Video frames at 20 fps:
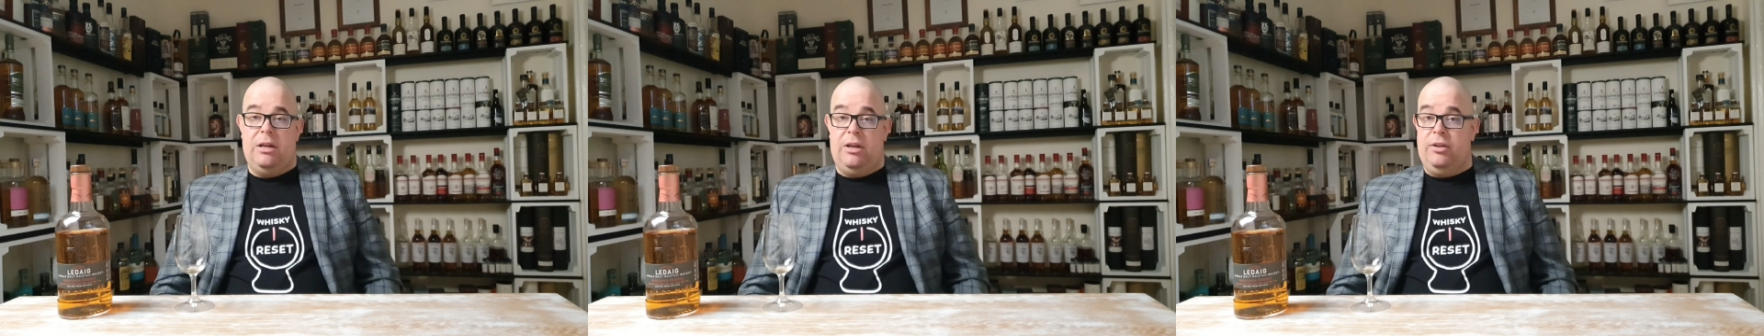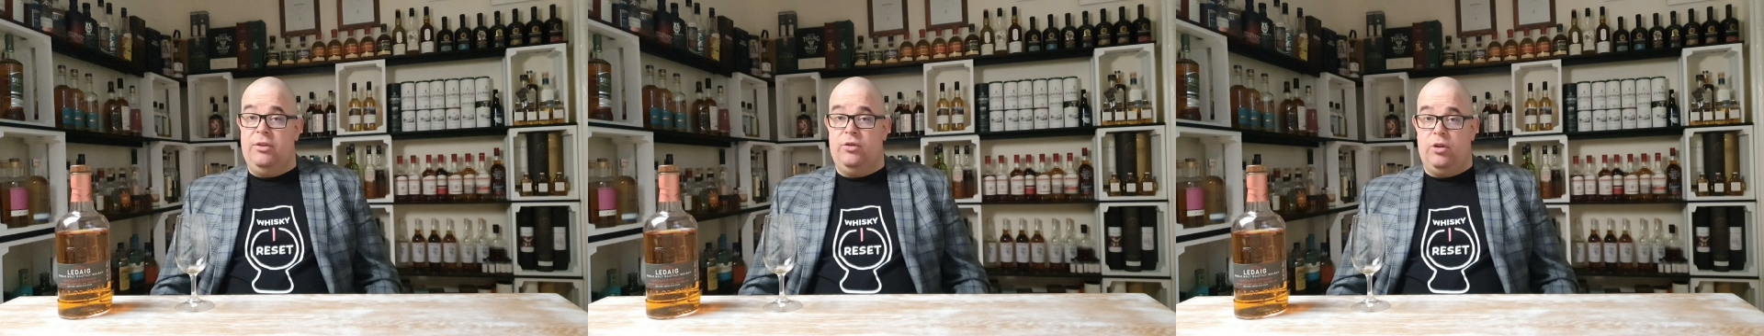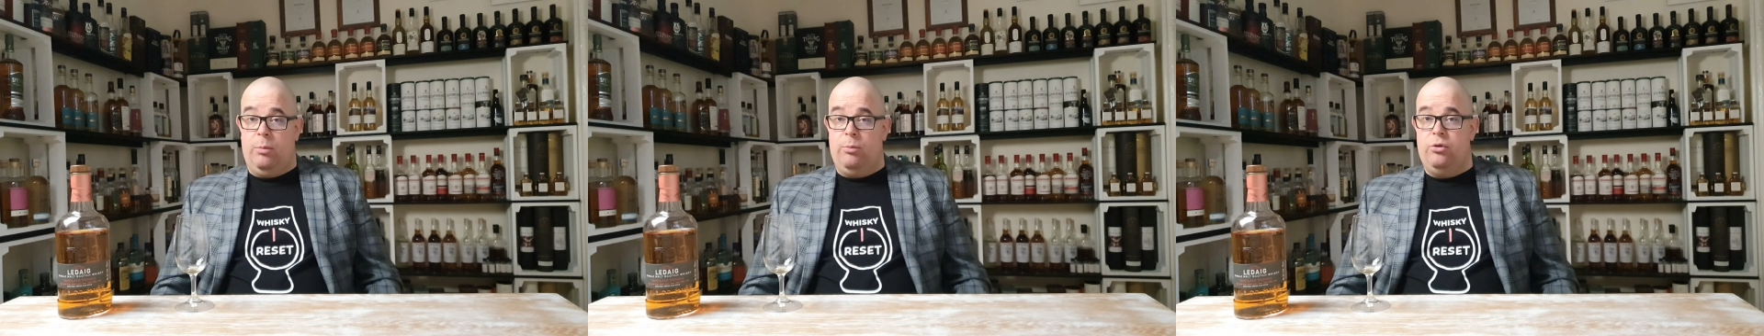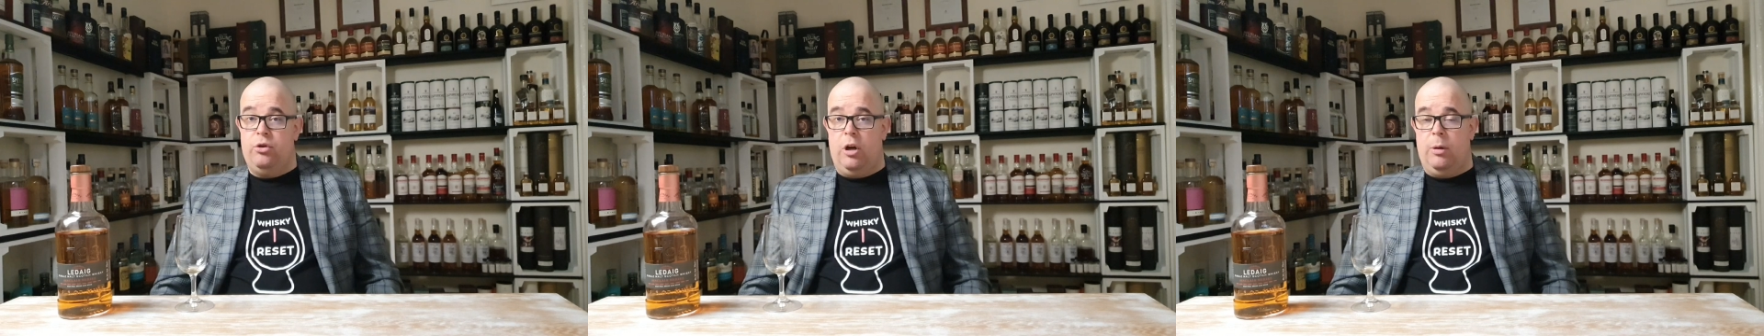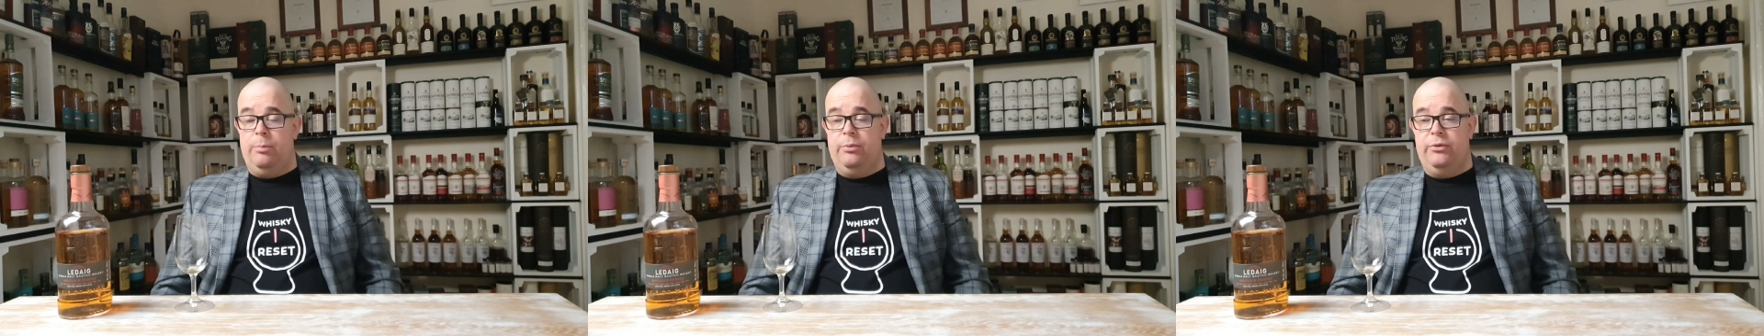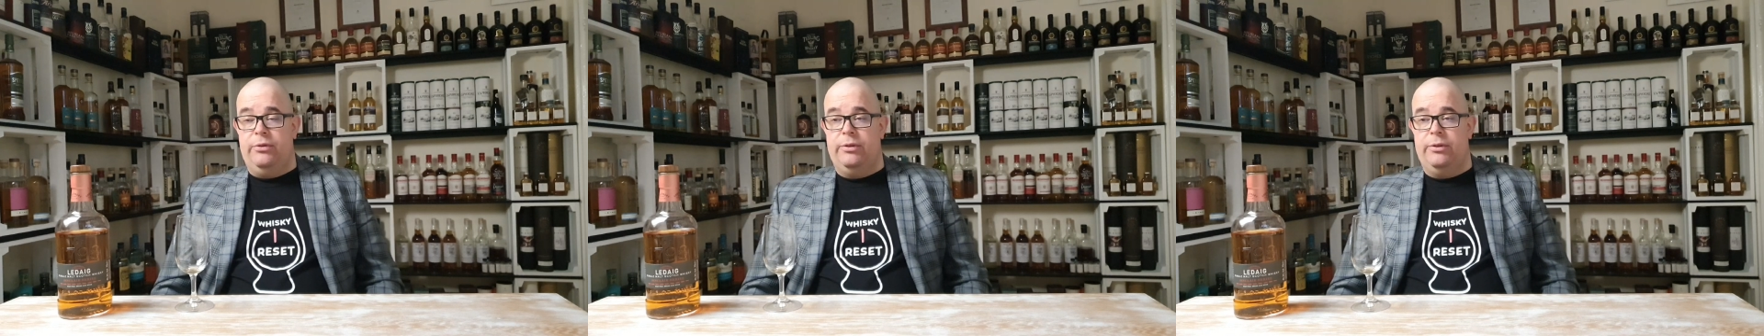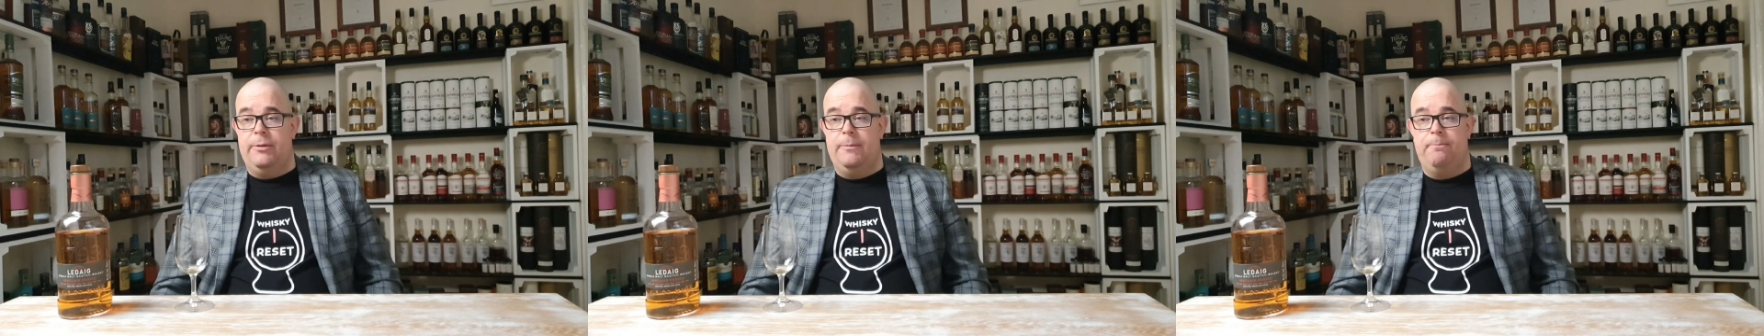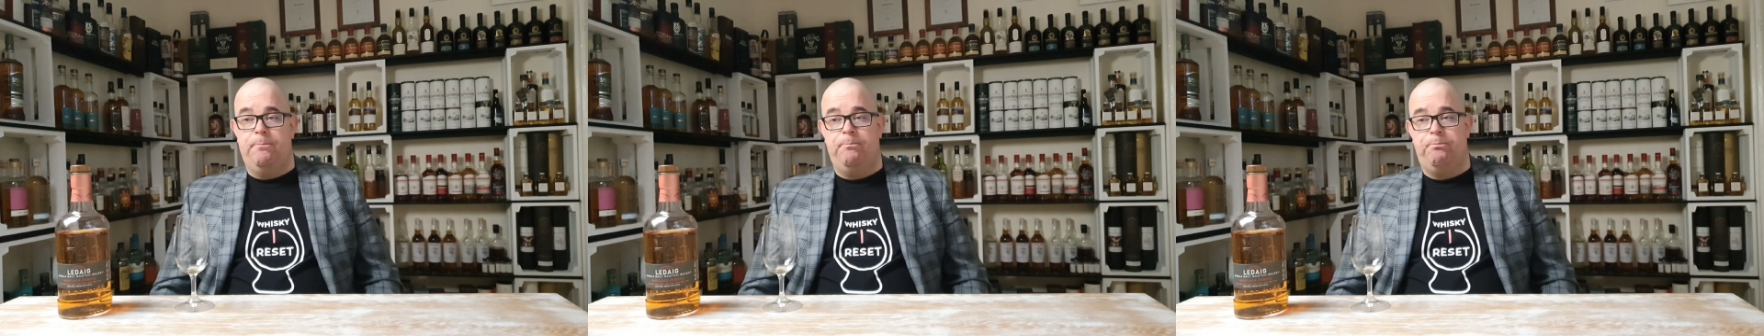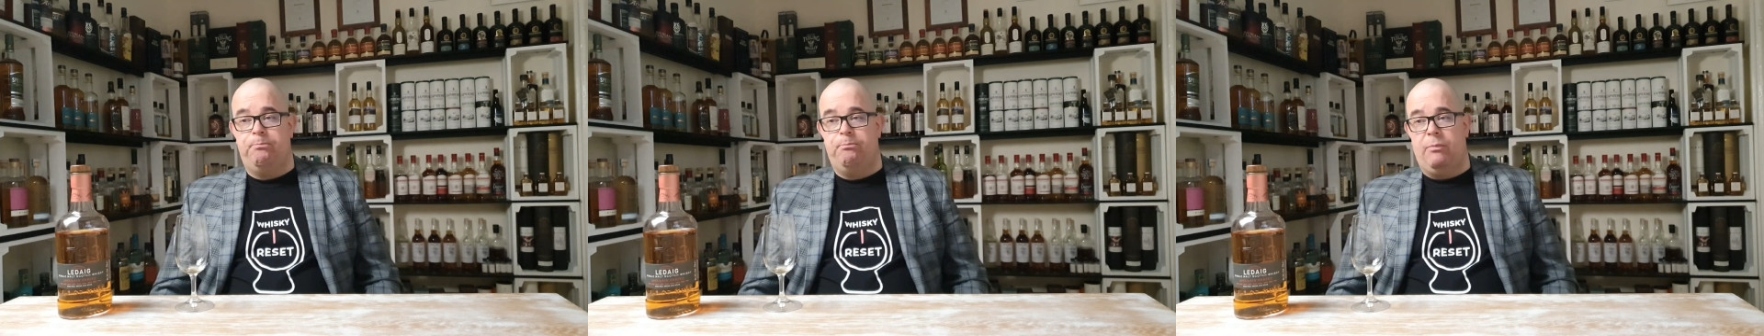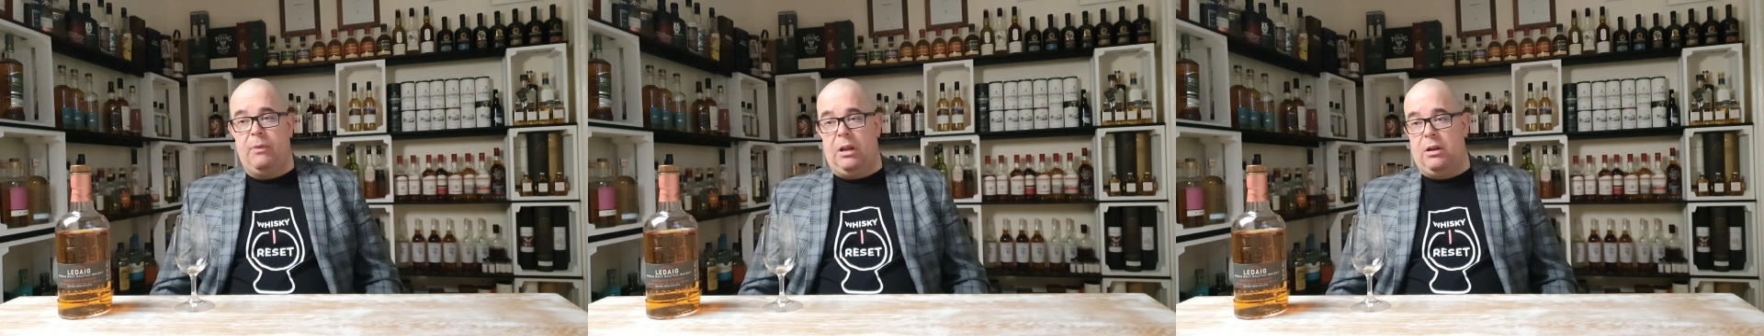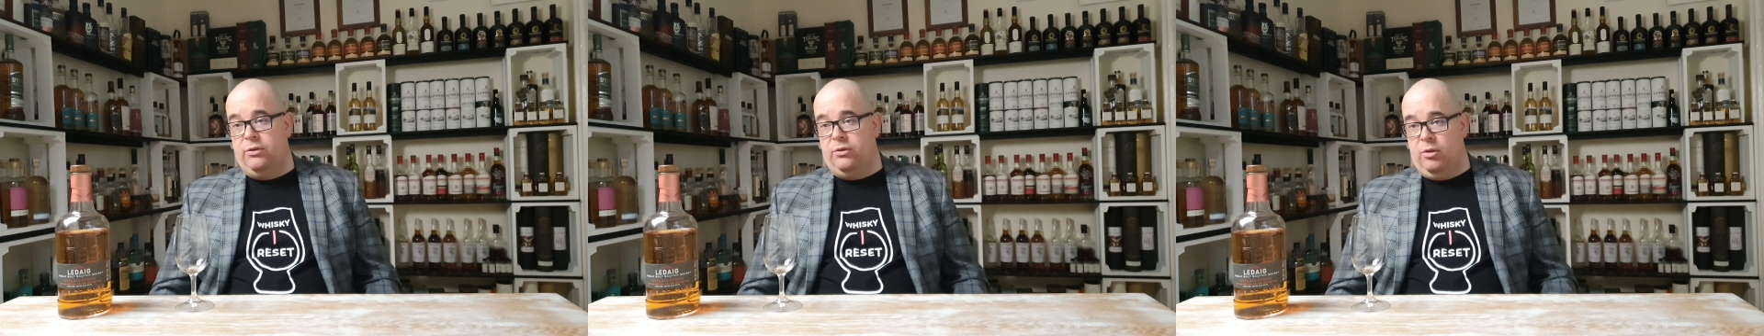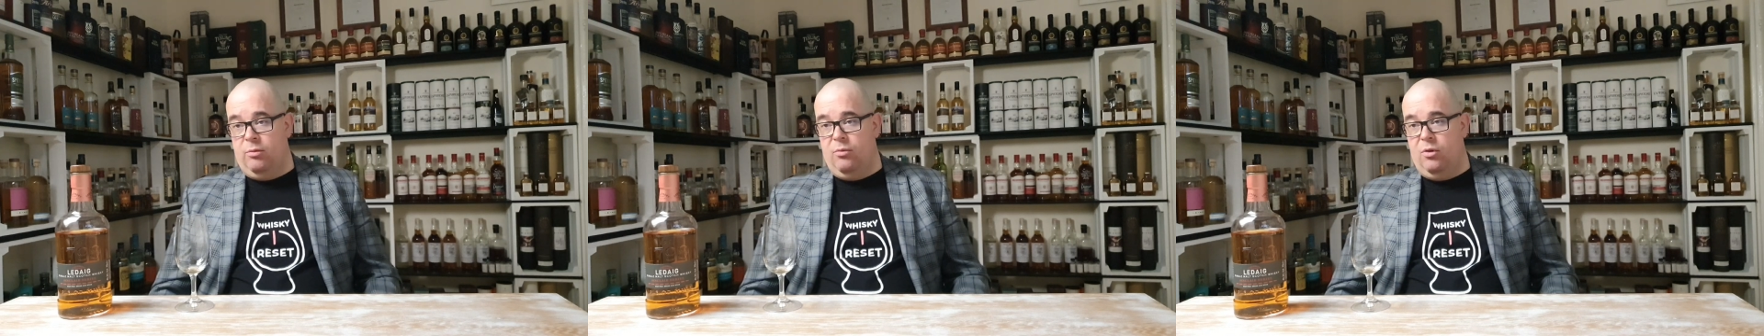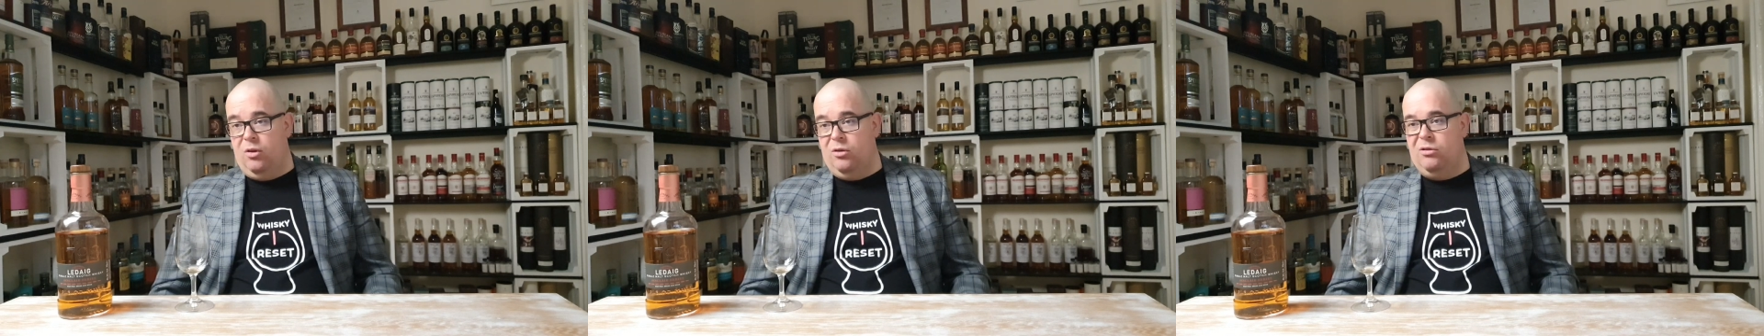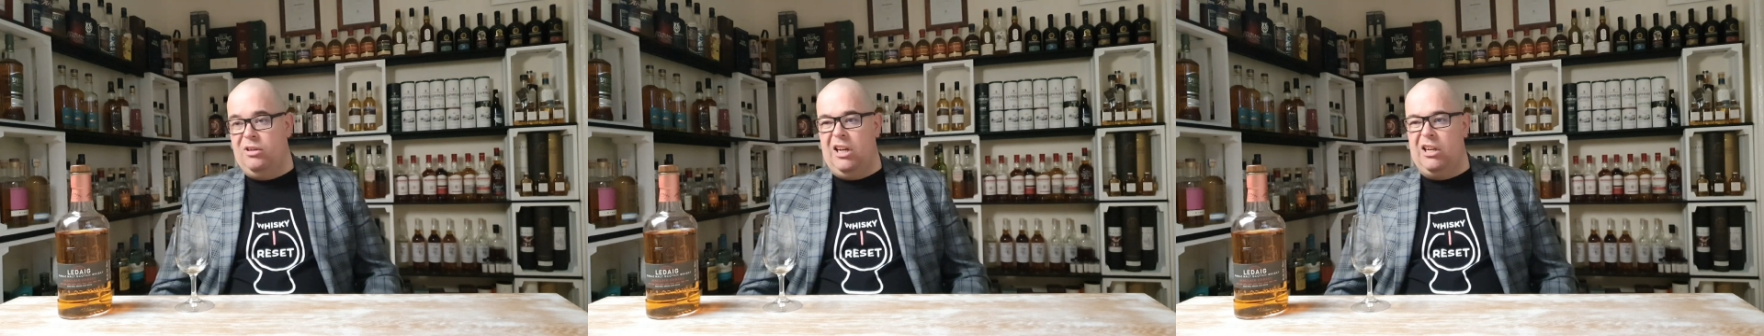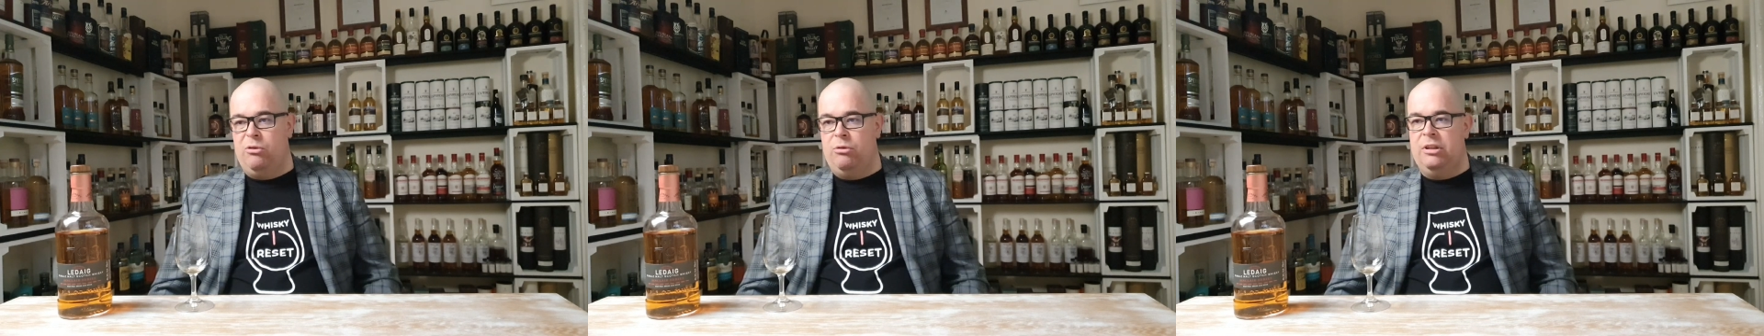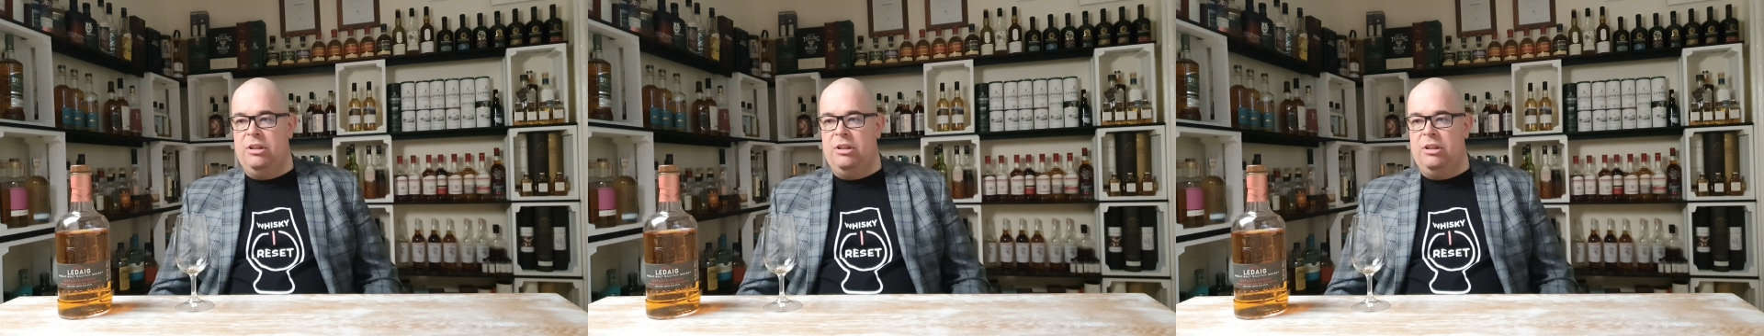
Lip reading: In some shops, some online